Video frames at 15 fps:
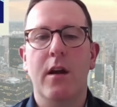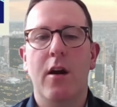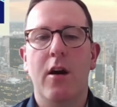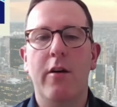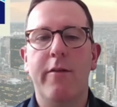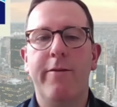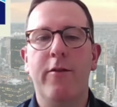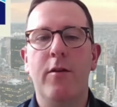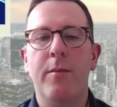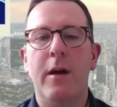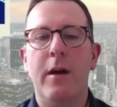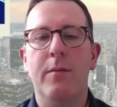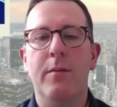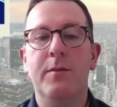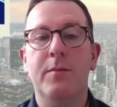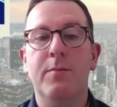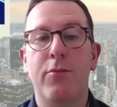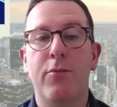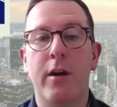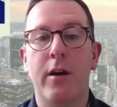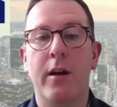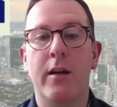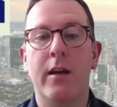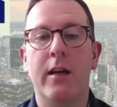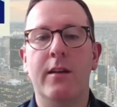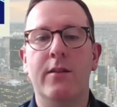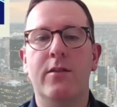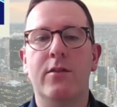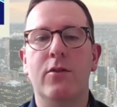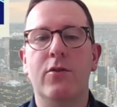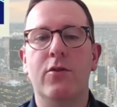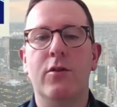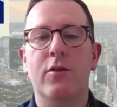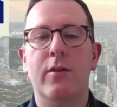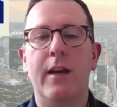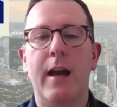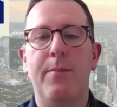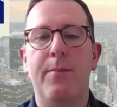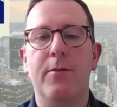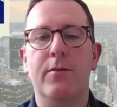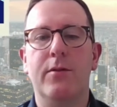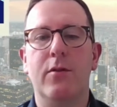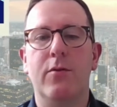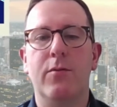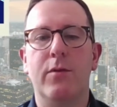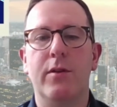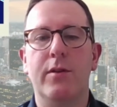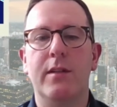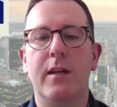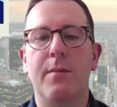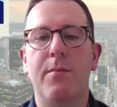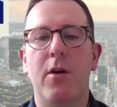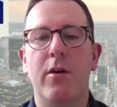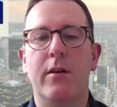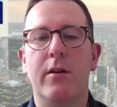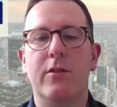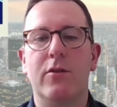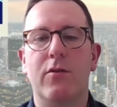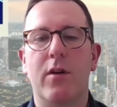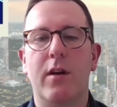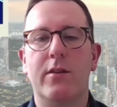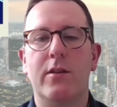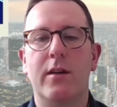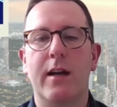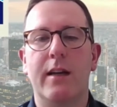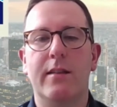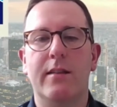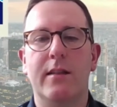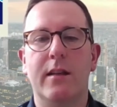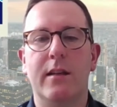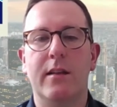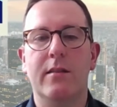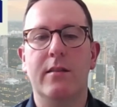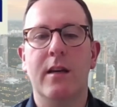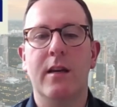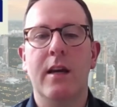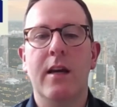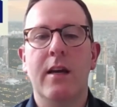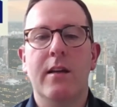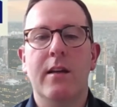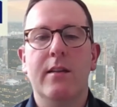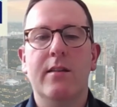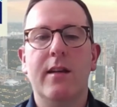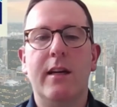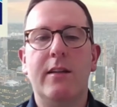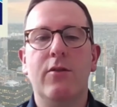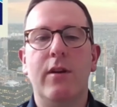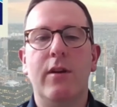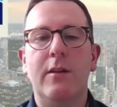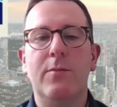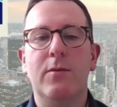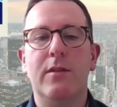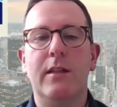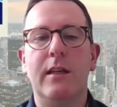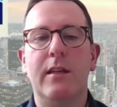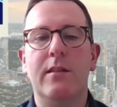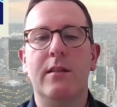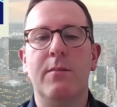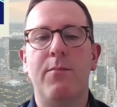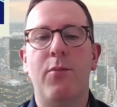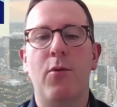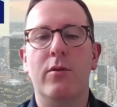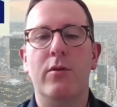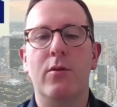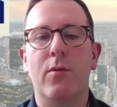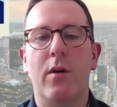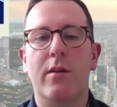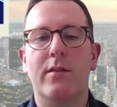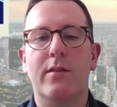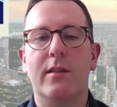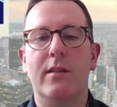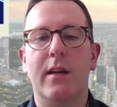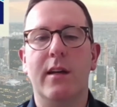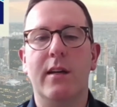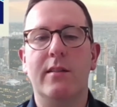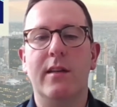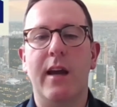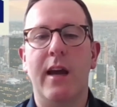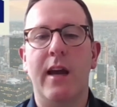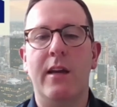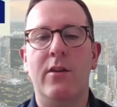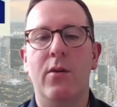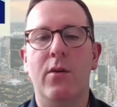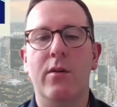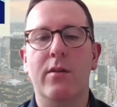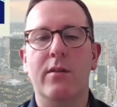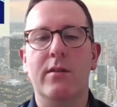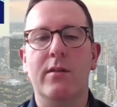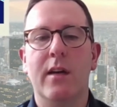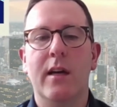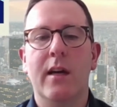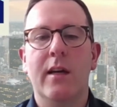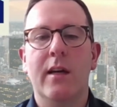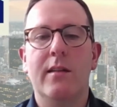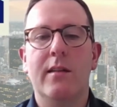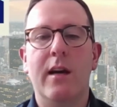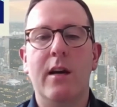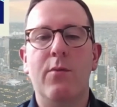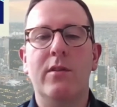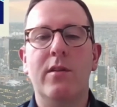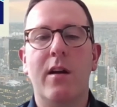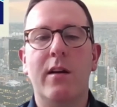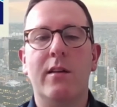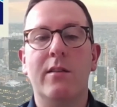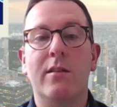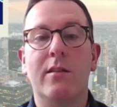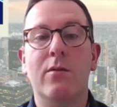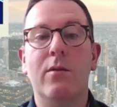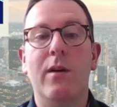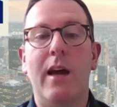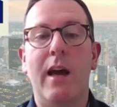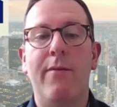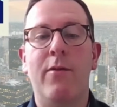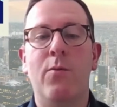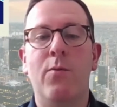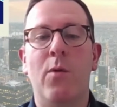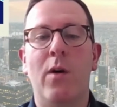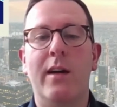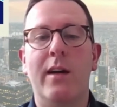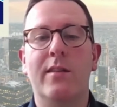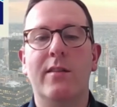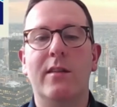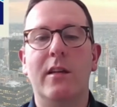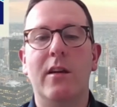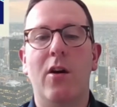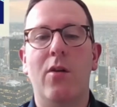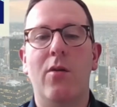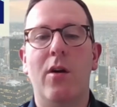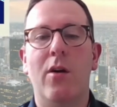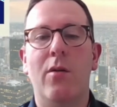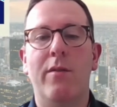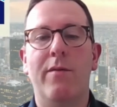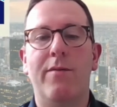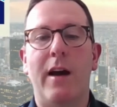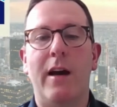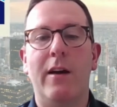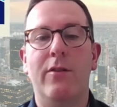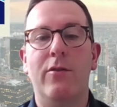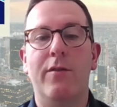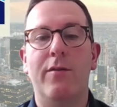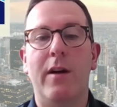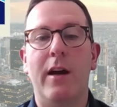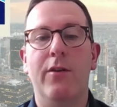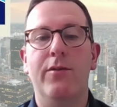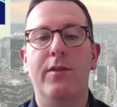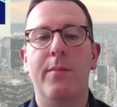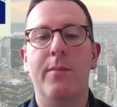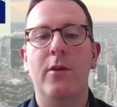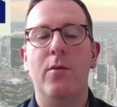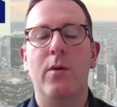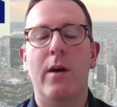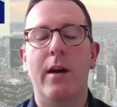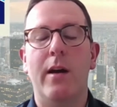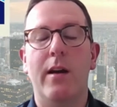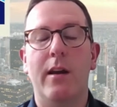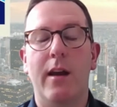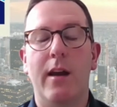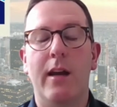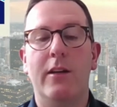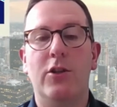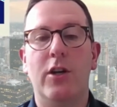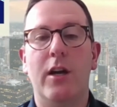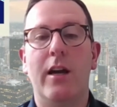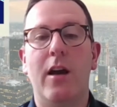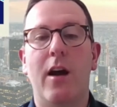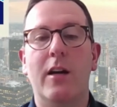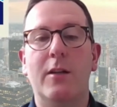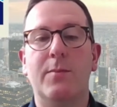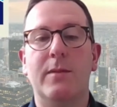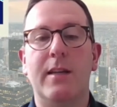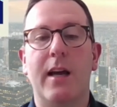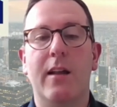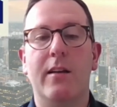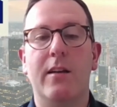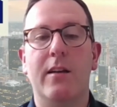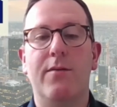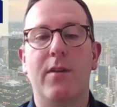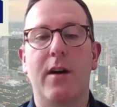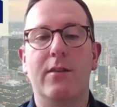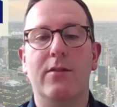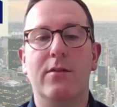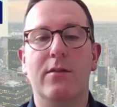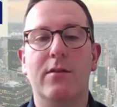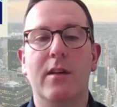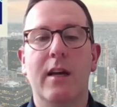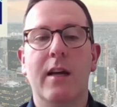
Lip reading: Our firm helps bring institutional capital to the real estate markets across the United States. Sector expertise is important to our success and yours. Today, we're talking to Evan Weiss, COO and founder of LWHA Hospitality Advisors.